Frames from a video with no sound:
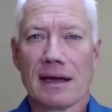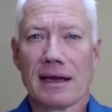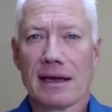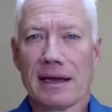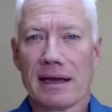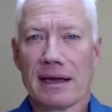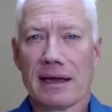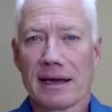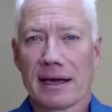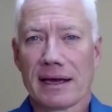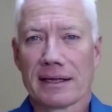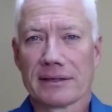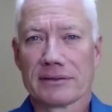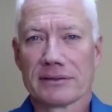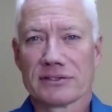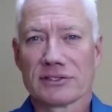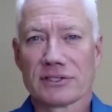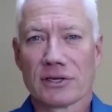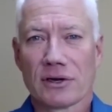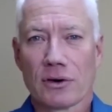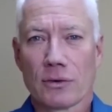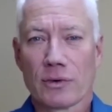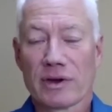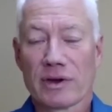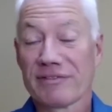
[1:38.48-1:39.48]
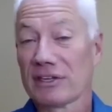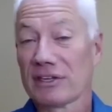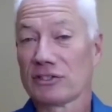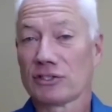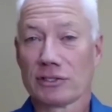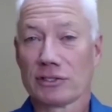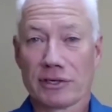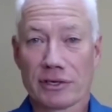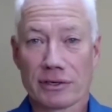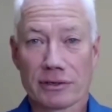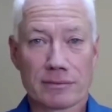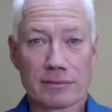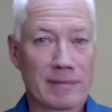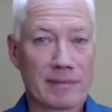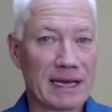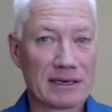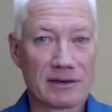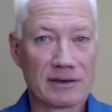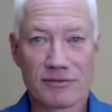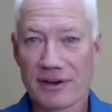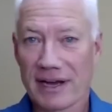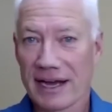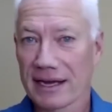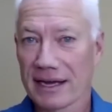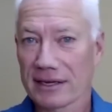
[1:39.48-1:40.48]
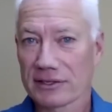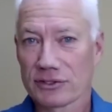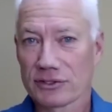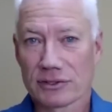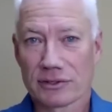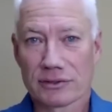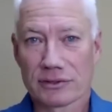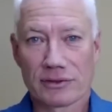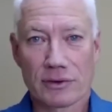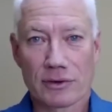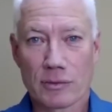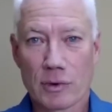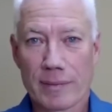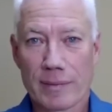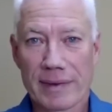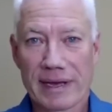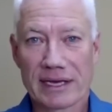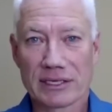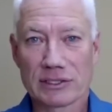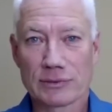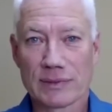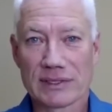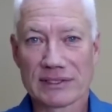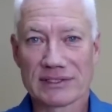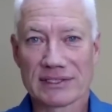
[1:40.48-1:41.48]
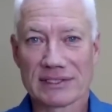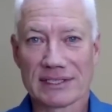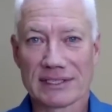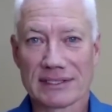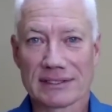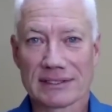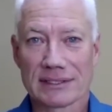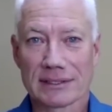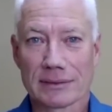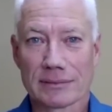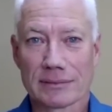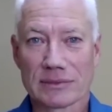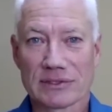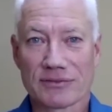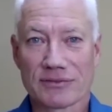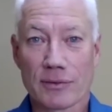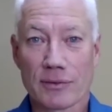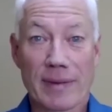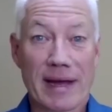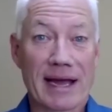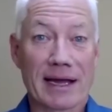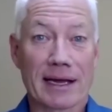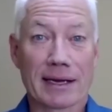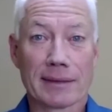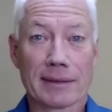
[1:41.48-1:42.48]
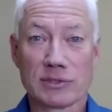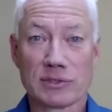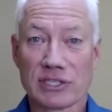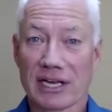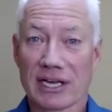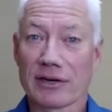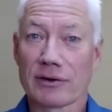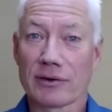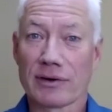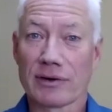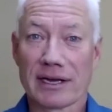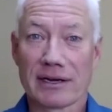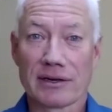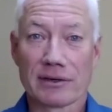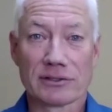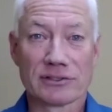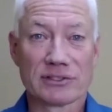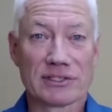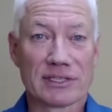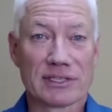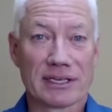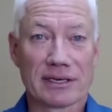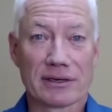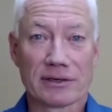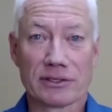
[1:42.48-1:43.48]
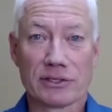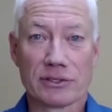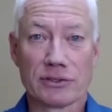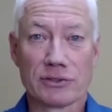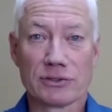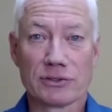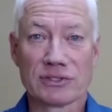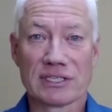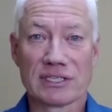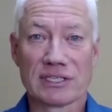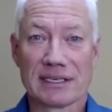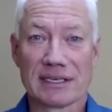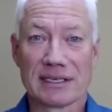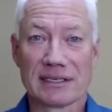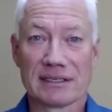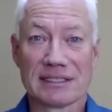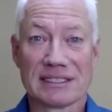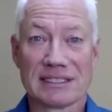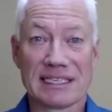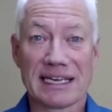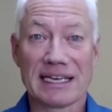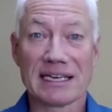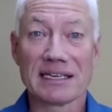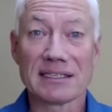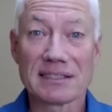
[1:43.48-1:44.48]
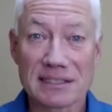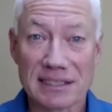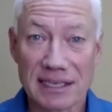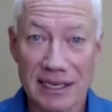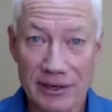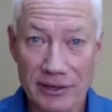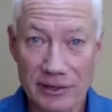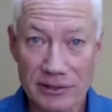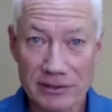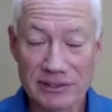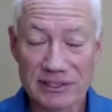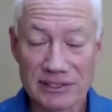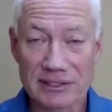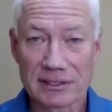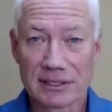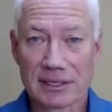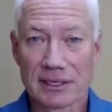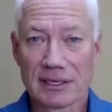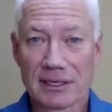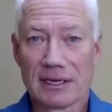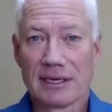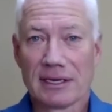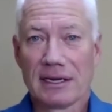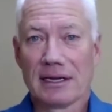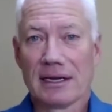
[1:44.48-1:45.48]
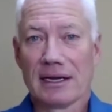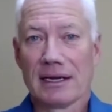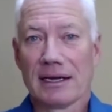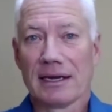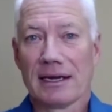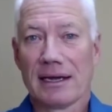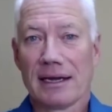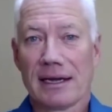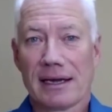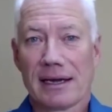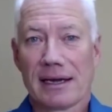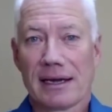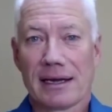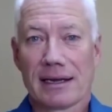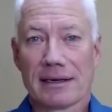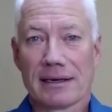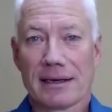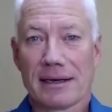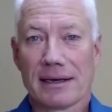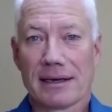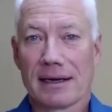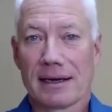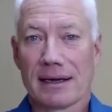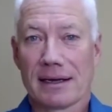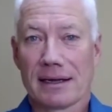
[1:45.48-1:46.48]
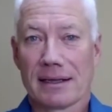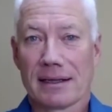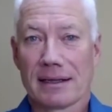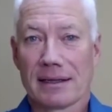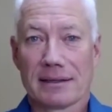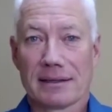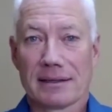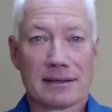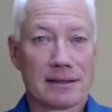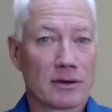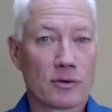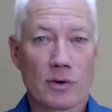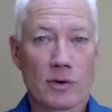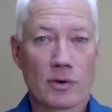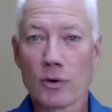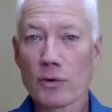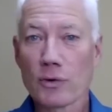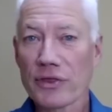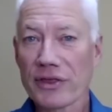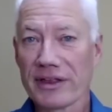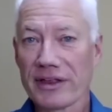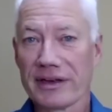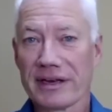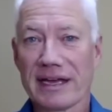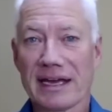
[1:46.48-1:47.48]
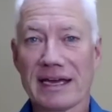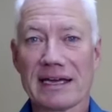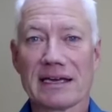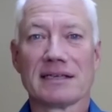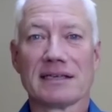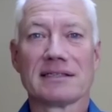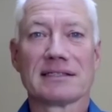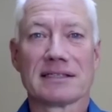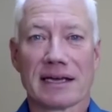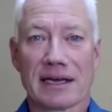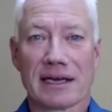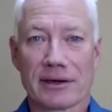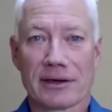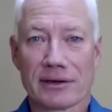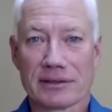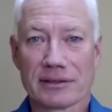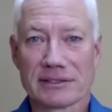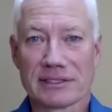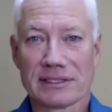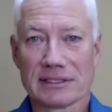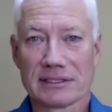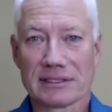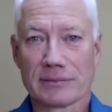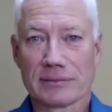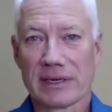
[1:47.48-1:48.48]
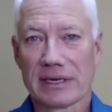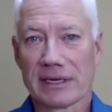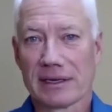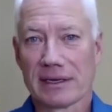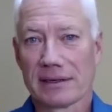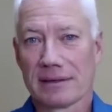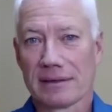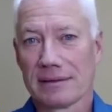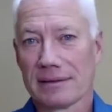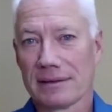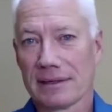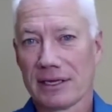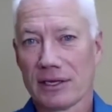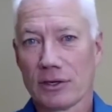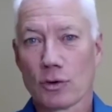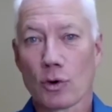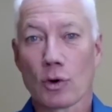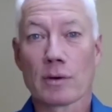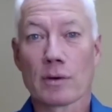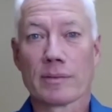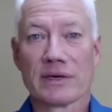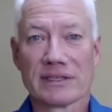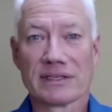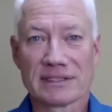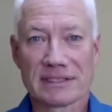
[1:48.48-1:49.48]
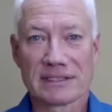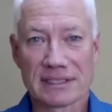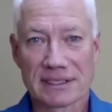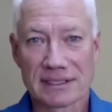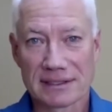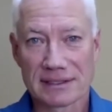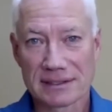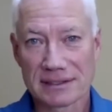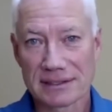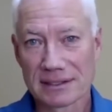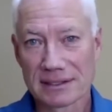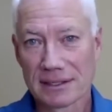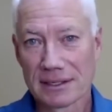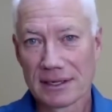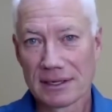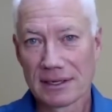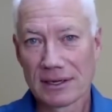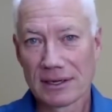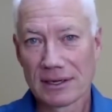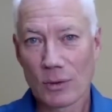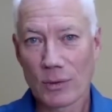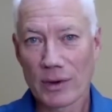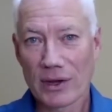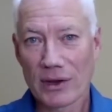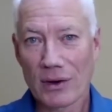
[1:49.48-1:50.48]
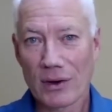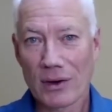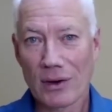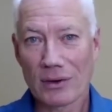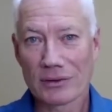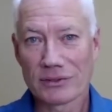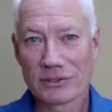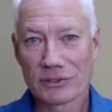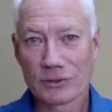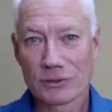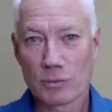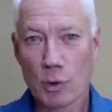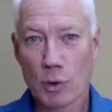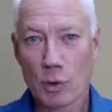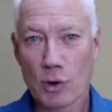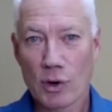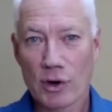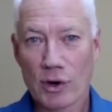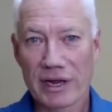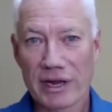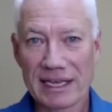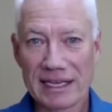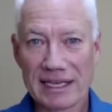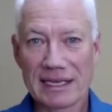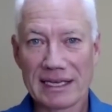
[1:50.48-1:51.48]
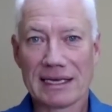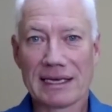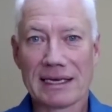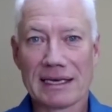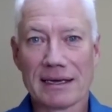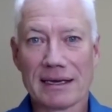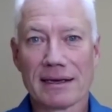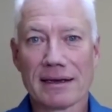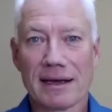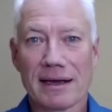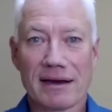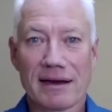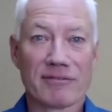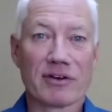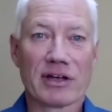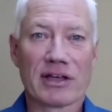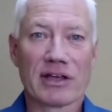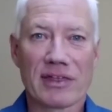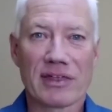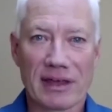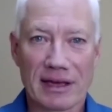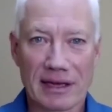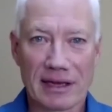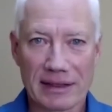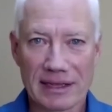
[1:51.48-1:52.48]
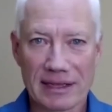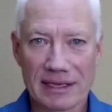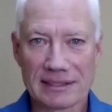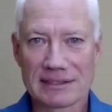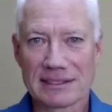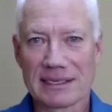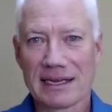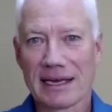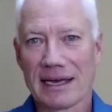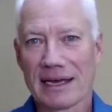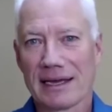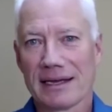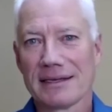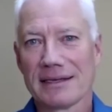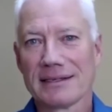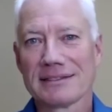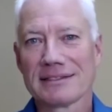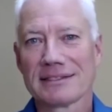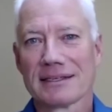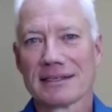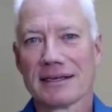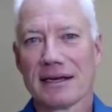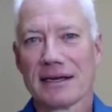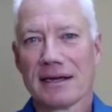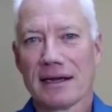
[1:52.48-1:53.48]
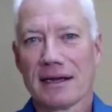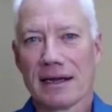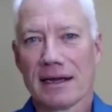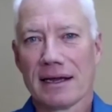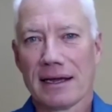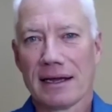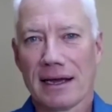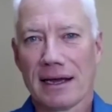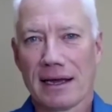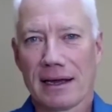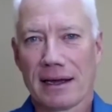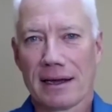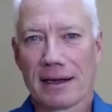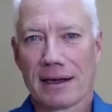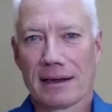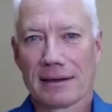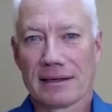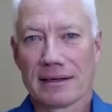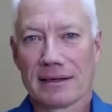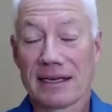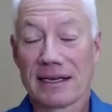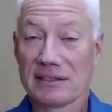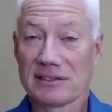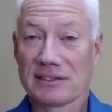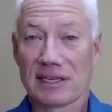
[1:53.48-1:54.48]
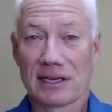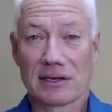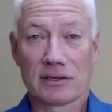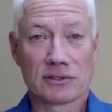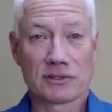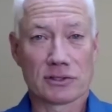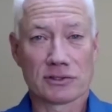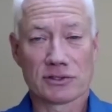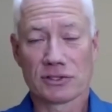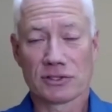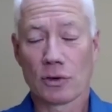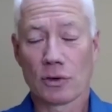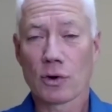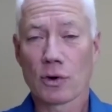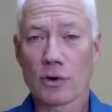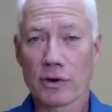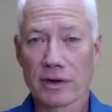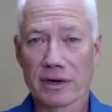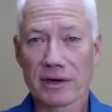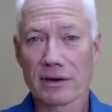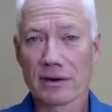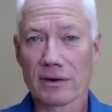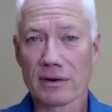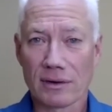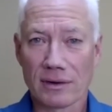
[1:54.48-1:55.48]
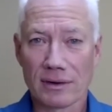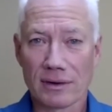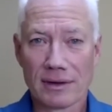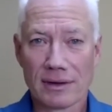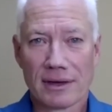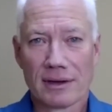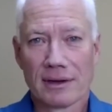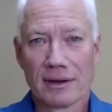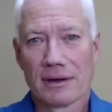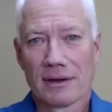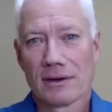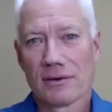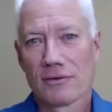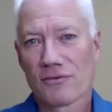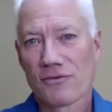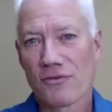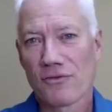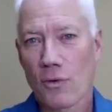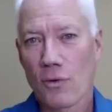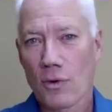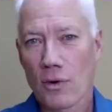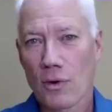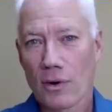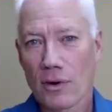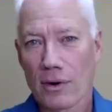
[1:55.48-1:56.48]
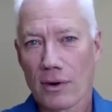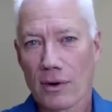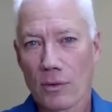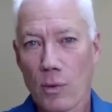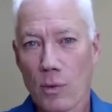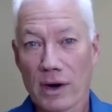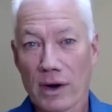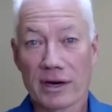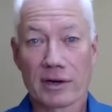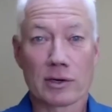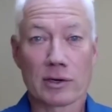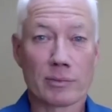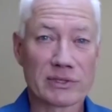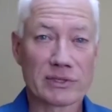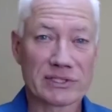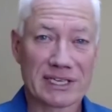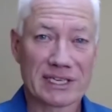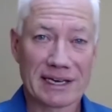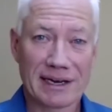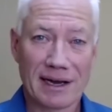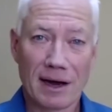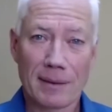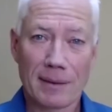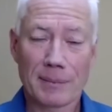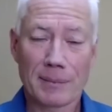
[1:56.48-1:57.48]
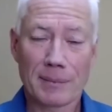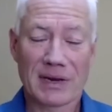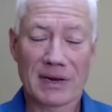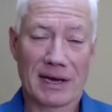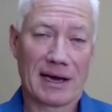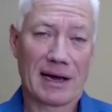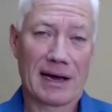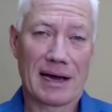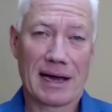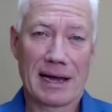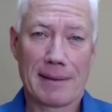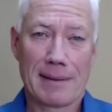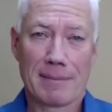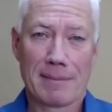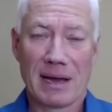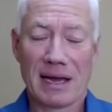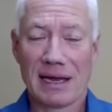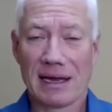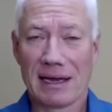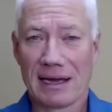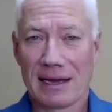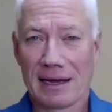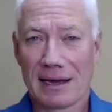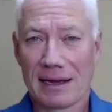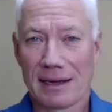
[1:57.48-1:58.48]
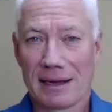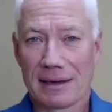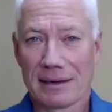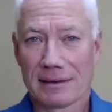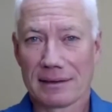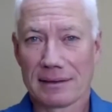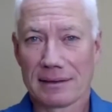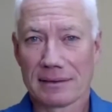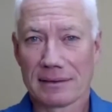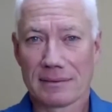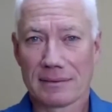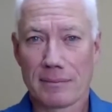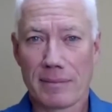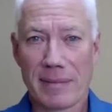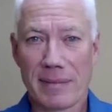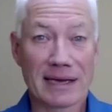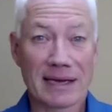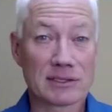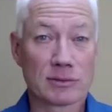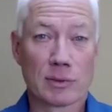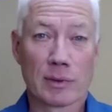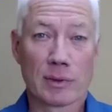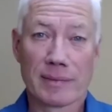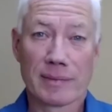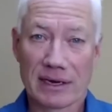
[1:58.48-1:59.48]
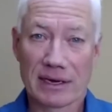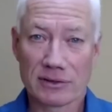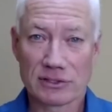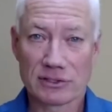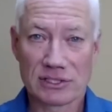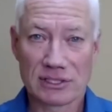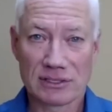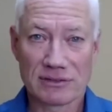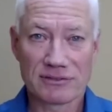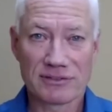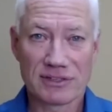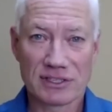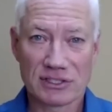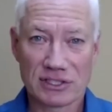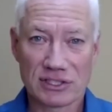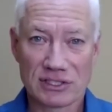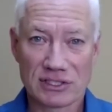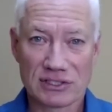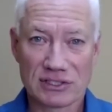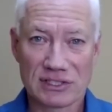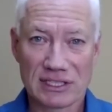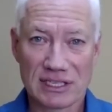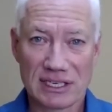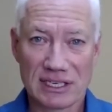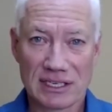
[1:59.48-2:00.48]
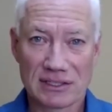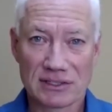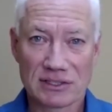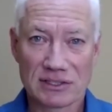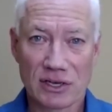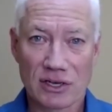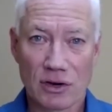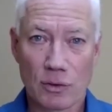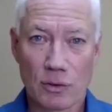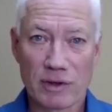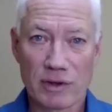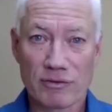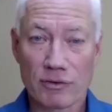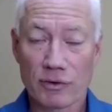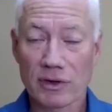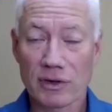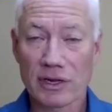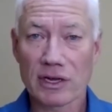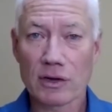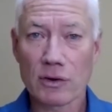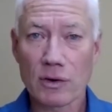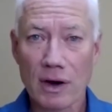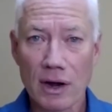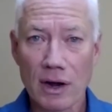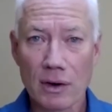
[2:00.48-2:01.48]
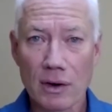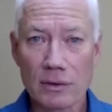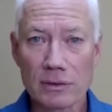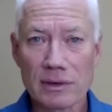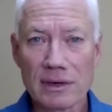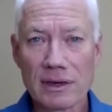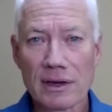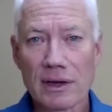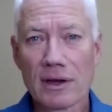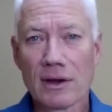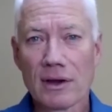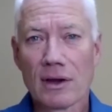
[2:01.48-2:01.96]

And so we've engineered and manufactured thermal management systems for backup generators that are used in data centers. And uh, the growth in data centers has been enormous as we all do more e everything these days. And data centers are so critical for 100% uptime and maximum energy efficiency. So we've really grown.